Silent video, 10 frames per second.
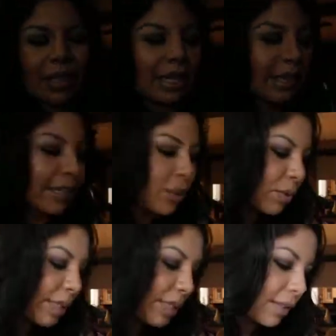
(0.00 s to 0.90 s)
this
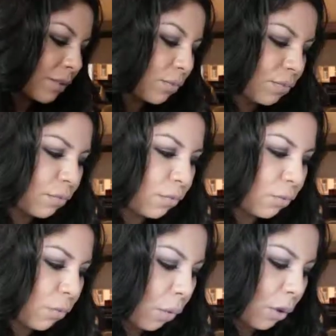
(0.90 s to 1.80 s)
one is
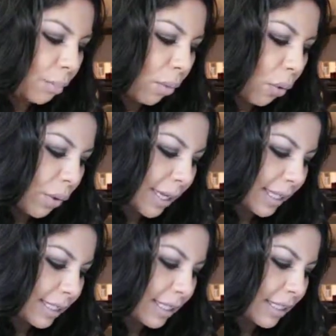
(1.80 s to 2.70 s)

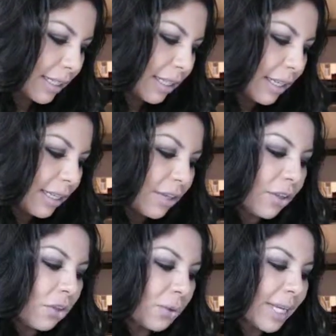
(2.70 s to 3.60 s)

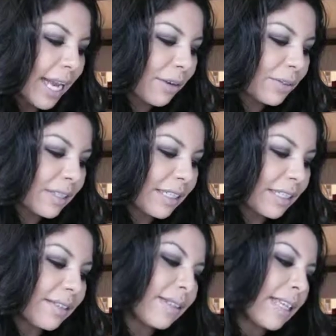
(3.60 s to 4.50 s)
4.3
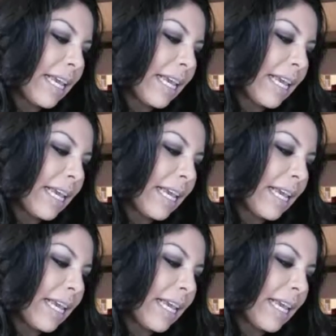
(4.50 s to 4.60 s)
ounces.